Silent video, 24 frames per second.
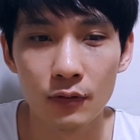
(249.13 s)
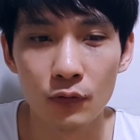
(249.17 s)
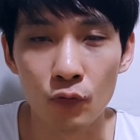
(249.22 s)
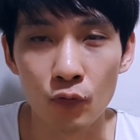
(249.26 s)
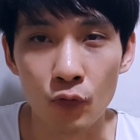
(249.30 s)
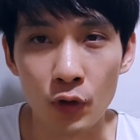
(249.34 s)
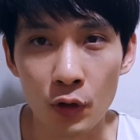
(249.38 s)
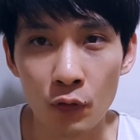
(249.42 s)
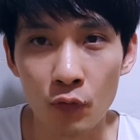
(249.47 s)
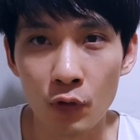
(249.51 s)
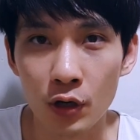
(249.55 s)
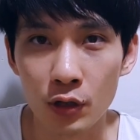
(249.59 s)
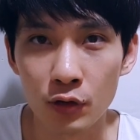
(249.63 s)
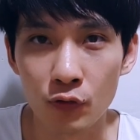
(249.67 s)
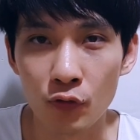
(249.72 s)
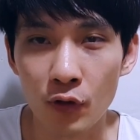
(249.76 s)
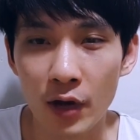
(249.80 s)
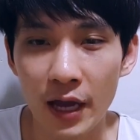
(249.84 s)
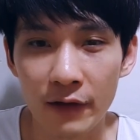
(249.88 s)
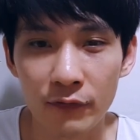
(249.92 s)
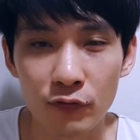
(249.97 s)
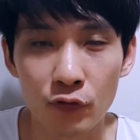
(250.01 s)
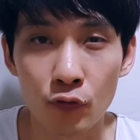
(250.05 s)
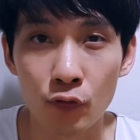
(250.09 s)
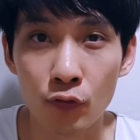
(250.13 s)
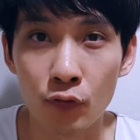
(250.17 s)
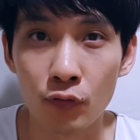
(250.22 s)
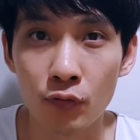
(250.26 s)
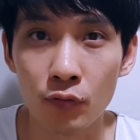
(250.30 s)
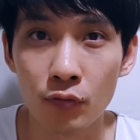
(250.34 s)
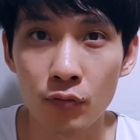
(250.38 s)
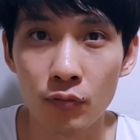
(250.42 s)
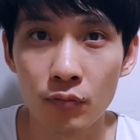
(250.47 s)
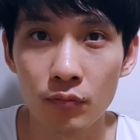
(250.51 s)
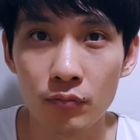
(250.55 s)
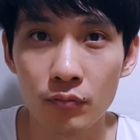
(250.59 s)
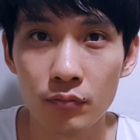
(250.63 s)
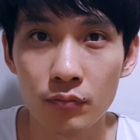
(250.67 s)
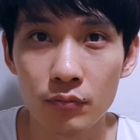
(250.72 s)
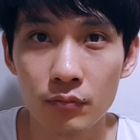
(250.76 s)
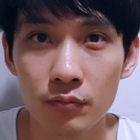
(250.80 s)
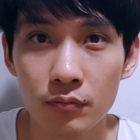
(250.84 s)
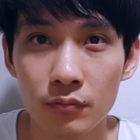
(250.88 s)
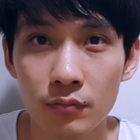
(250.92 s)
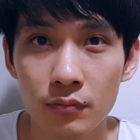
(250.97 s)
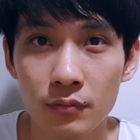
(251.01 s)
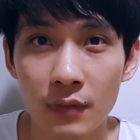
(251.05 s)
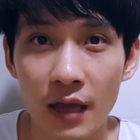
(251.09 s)
we were to have
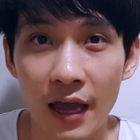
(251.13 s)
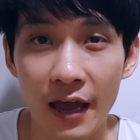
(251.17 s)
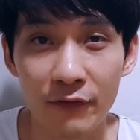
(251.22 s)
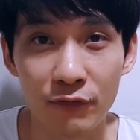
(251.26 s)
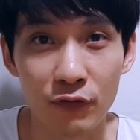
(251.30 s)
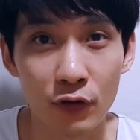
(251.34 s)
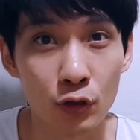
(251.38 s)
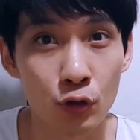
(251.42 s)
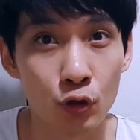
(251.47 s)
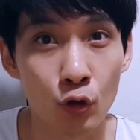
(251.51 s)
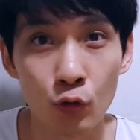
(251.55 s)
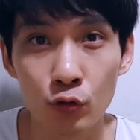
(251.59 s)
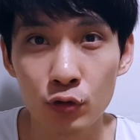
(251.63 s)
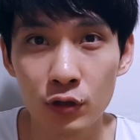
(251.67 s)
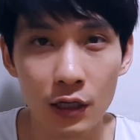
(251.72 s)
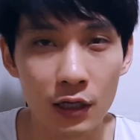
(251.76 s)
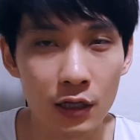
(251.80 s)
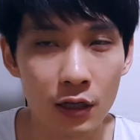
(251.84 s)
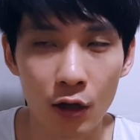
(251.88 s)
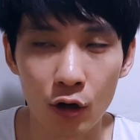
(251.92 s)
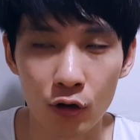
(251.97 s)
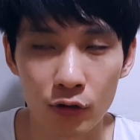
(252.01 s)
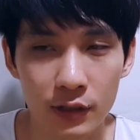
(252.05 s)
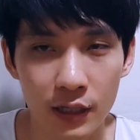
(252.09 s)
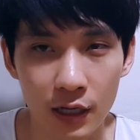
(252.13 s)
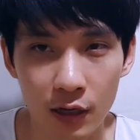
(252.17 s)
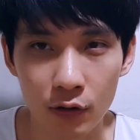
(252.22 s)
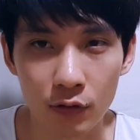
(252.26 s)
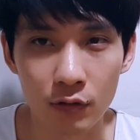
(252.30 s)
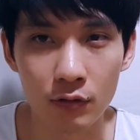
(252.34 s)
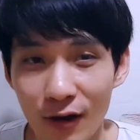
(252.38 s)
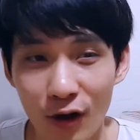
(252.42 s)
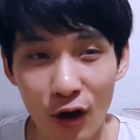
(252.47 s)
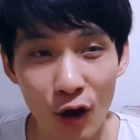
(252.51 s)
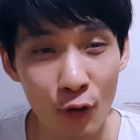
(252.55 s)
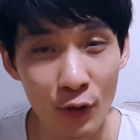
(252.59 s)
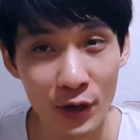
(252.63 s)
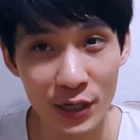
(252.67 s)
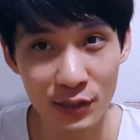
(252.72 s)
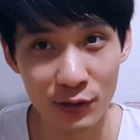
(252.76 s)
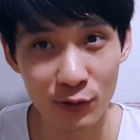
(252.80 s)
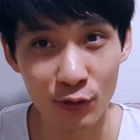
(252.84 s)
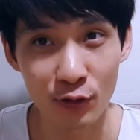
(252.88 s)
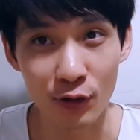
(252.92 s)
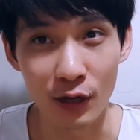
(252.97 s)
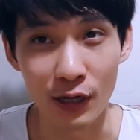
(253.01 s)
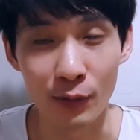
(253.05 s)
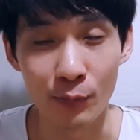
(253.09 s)
a total lockdown. Always
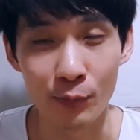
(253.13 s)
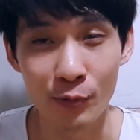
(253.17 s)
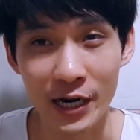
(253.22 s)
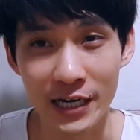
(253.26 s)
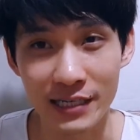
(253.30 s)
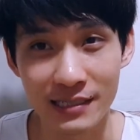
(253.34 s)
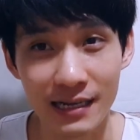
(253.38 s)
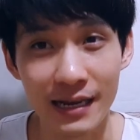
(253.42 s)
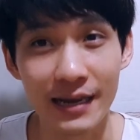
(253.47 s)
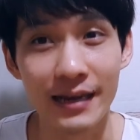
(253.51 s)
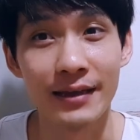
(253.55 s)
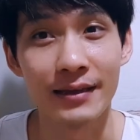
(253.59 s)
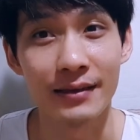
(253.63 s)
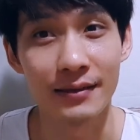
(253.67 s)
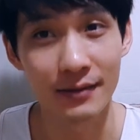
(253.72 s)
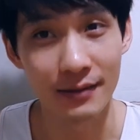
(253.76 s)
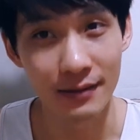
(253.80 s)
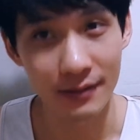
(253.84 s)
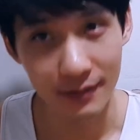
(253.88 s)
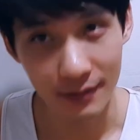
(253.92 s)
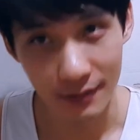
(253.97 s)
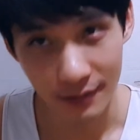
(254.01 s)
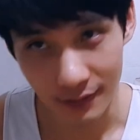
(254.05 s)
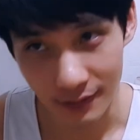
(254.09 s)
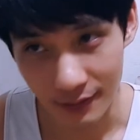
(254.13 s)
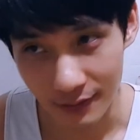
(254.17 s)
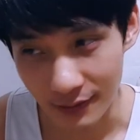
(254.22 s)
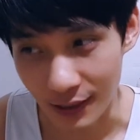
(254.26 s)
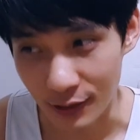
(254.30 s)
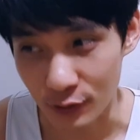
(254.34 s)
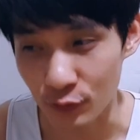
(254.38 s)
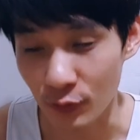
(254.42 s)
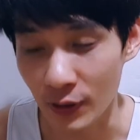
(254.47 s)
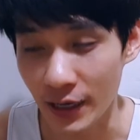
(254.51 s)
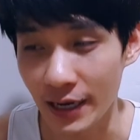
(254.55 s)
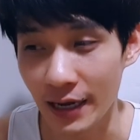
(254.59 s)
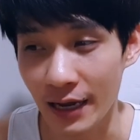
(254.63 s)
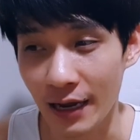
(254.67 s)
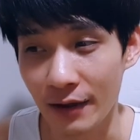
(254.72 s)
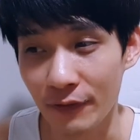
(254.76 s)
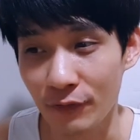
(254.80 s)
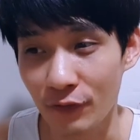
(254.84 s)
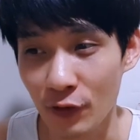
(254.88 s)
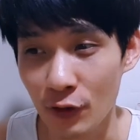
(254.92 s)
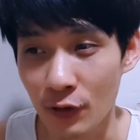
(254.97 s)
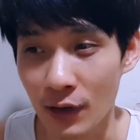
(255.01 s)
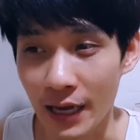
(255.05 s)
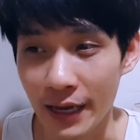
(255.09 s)
look on the bright side. That's why I
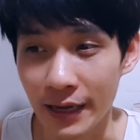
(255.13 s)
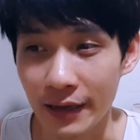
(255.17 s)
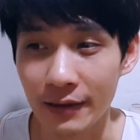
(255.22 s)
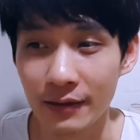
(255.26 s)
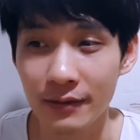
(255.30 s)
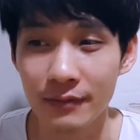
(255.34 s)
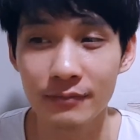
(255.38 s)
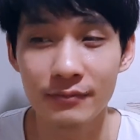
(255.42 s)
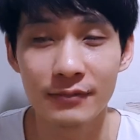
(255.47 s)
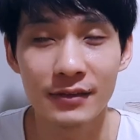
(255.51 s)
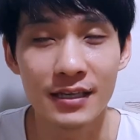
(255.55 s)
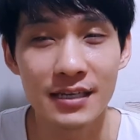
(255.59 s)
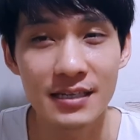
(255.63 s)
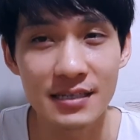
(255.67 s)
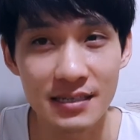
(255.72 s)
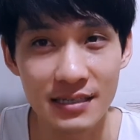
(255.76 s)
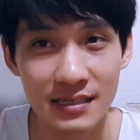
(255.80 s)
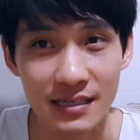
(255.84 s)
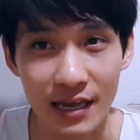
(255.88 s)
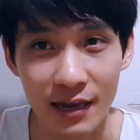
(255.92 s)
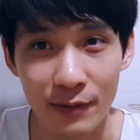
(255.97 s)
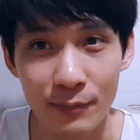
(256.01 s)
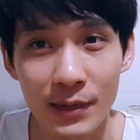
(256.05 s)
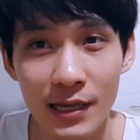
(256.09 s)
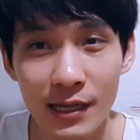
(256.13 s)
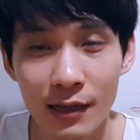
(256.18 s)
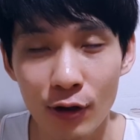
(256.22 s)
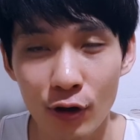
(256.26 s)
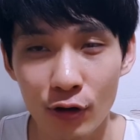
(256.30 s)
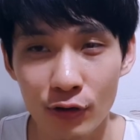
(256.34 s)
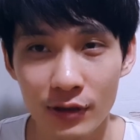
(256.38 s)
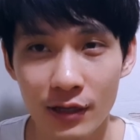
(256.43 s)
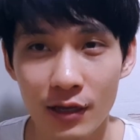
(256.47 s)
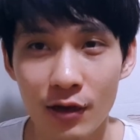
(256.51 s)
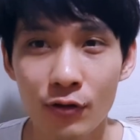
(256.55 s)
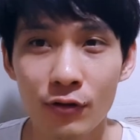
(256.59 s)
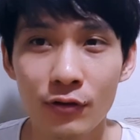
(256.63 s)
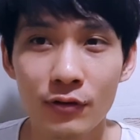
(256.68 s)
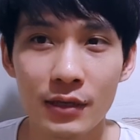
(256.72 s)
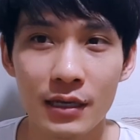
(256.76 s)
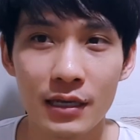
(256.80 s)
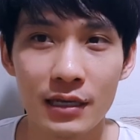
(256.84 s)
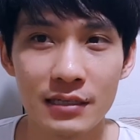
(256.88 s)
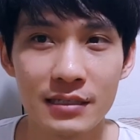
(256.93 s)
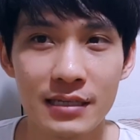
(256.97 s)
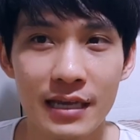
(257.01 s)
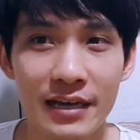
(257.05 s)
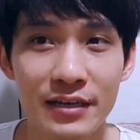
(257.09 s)
feel like this semi-lockdown
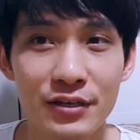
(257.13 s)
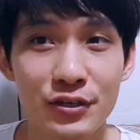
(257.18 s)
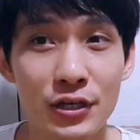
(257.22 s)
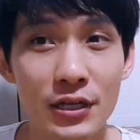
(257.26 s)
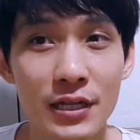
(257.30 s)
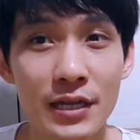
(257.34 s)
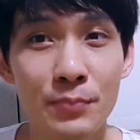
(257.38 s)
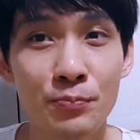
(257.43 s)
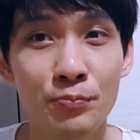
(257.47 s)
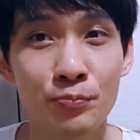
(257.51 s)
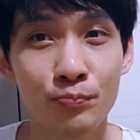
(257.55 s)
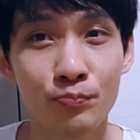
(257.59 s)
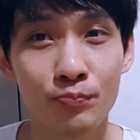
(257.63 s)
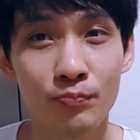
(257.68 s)
is actually,